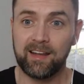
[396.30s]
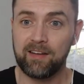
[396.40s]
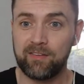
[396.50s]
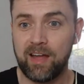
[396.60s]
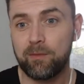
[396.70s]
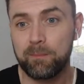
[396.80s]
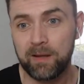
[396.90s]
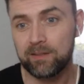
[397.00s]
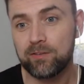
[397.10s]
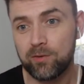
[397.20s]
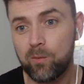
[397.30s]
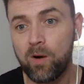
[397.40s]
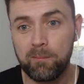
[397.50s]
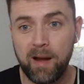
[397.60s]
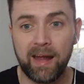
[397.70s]
and having our opinions on
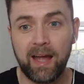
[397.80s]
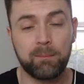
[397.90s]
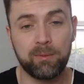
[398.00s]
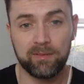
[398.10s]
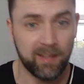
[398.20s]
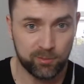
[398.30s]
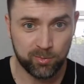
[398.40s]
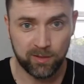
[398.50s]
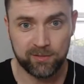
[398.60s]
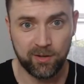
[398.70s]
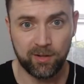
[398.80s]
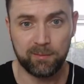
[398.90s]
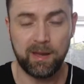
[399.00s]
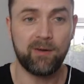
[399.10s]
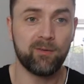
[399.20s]
what might happen. That's what it's
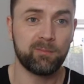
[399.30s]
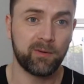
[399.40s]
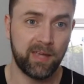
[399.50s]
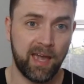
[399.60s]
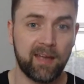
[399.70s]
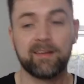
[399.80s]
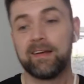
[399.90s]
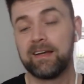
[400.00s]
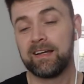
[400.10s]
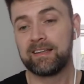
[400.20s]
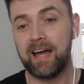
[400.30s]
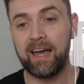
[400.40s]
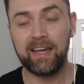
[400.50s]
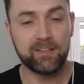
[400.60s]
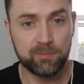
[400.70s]
all about. But yeah,
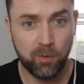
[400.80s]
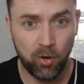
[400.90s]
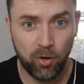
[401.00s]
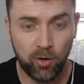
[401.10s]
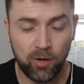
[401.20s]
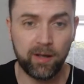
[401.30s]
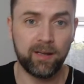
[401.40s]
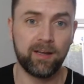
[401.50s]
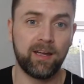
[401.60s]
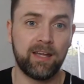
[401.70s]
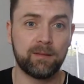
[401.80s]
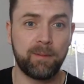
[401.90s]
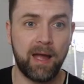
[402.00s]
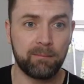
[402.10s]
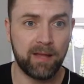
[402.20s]
that is more in
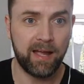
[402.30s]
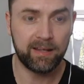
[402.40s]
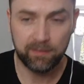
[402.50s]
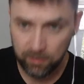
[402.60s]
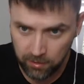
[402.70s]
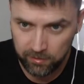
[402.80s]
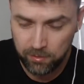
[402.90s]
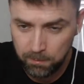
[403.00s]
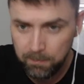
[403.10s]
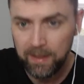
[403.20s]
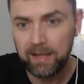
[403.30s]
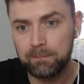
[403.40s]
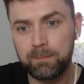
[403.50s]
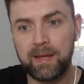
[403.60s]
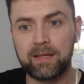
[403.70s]
the pipeline. There's a
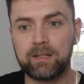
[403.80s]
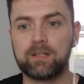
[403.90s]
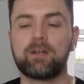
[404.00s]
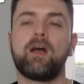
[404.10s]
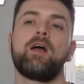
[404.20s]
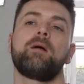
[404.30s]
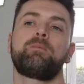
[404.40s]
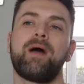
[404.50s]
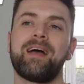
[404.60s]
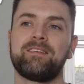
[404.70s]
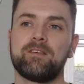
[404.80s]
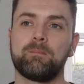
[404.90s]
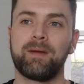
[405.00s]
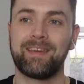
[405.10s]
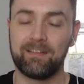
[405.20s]
big prizes
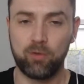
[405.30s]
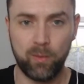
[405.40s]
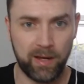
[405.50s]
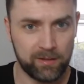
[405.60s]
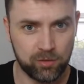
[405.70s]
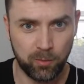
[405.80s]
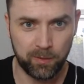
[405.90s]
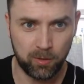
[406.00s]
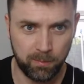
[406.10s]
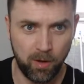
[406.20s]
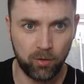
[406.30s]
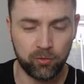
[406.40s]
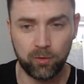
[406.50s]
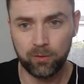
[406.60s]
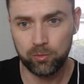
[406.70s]
and big giveaways coming up
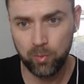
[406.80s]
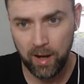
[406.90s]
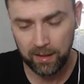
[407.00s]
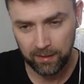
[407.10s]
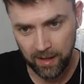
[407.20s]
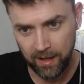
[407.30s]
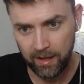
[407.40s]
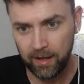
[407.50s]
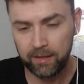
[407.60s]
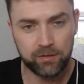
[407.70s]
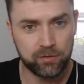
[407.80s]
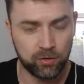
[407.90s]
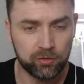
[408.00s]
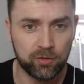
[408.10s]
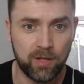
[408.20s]
also as well.
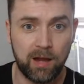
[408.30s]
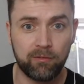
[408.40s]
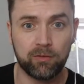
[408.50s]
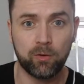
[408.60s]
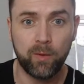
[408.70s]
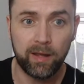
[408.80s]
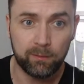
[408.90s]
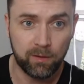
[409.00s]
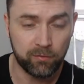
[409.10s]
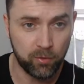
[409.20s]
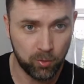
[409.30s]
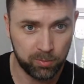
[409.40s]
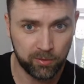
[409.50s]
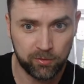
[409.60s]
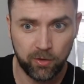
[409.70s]
Discussions are underway with a
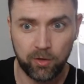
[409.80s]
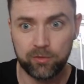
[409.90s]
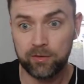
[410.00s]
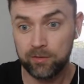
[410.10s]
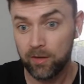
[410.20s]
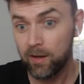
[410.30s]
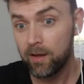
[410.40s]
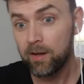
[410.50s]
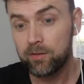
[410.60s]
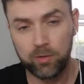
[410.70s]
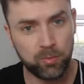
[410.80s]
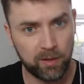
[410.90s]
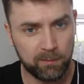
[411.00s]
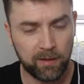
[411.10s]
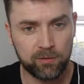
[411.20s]
couple of sources to
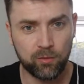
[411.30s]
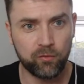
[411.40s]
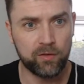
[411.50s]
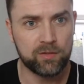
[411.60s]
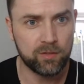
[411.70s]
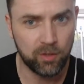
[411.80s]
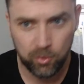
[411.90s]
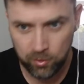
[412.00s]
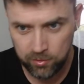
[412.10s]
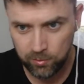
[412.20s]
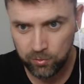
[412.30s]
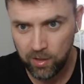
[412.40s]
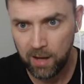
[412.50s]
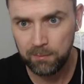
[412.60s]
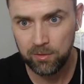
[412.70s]
bring back something to you, the
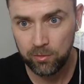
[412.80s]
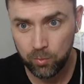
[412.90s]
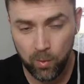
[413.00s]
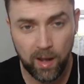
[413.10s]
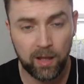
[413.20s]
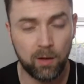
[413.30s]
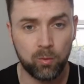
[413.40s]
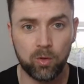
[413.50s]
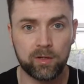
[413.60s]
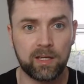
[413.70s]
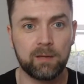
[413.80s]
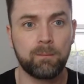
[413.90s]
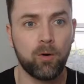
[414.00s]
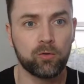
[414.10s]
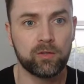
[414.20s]
subscribers, as well. I will keep
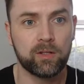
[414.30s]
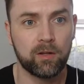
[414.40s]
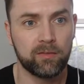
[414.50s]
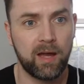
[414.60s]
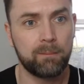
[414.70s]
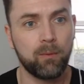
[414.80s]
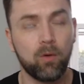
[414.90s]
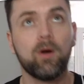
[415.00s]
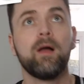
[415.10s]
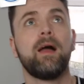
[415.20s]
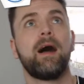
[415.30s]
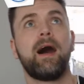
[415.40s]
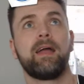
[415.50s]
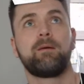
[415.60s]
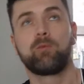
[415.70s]
you posted on that, but
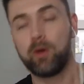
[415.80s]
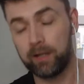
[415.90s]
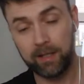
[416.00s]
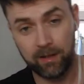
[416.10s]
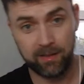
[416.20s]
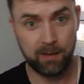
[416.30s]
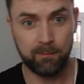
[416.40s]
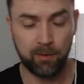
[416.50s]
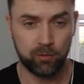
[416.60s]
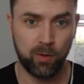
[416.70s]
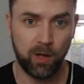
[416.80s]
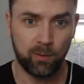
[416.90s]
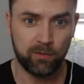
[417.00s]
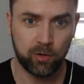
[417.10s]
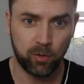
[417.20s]
I am working on them as
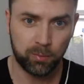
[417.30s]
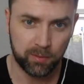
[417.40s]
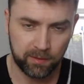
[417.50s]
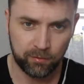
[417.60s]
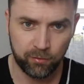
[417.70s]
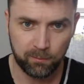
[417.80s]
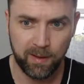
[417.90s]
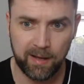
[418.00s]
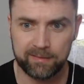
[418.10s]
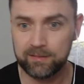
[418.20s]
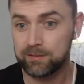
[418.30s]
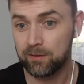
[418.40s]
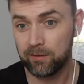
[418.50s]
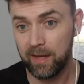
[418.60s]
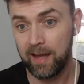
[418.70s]
well with a couple of different parties.
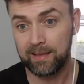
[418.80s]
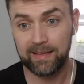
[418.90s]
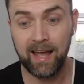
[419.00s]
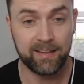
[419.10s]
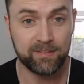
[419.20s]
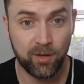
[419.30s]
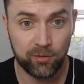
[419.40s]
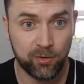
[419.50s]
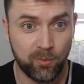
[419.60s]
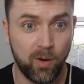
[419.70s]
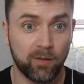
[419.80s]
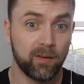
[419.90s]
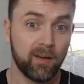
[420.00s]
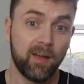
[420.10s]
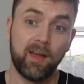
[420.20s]
So yeah, that is also
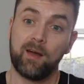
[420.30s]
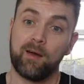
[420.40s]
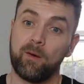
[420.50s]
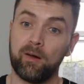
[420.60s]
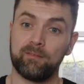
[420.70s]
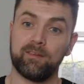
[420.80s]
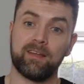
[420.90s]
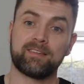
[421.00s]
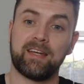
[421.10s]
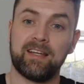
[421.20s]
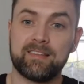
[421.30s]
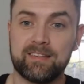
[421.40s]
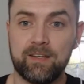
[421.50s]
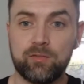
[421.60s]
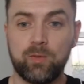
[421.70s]
on. But let's get
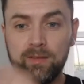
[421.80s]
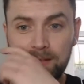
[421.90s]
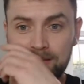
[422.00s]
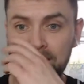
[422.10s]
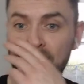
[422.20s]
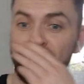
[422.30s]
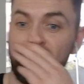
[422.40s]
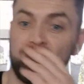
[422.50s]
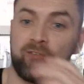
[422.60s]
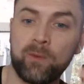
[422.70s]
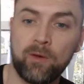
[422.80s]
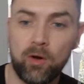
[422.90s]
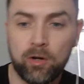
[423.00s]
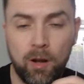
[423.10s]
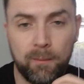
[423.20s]
into this one. Let's get through a few of
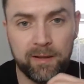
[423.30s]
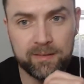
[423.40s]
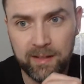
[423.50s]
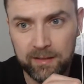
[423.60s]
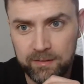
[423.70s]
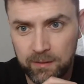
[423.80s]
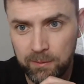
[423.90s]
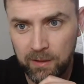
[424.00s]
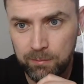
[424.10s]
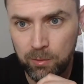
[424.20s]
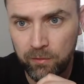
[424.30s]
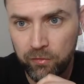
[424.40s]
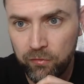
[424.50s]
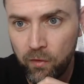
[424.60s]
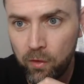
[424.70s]
your comments, actually, people,
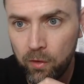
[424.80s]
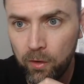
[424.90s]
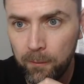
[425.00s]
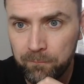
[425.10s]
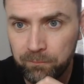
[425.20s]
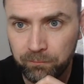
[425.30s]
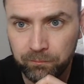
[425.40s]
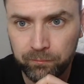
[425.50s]
before